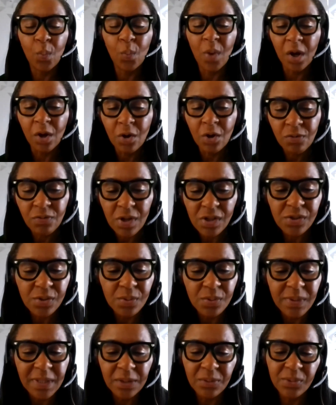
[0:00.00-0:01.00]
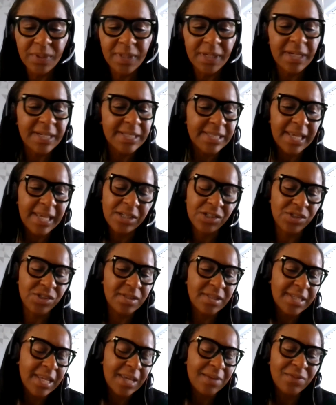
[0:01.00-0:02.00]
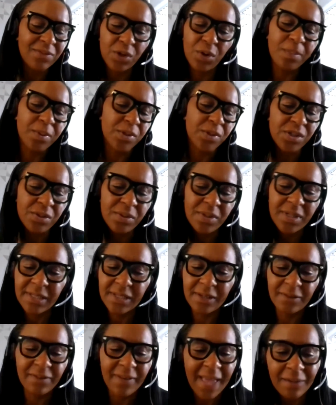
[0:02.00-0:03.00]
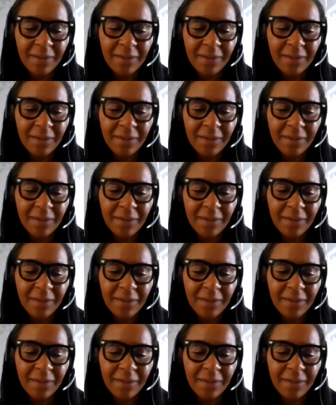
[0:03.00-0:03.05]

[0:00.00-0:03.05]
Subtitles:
across all the organisations gives an opportunity for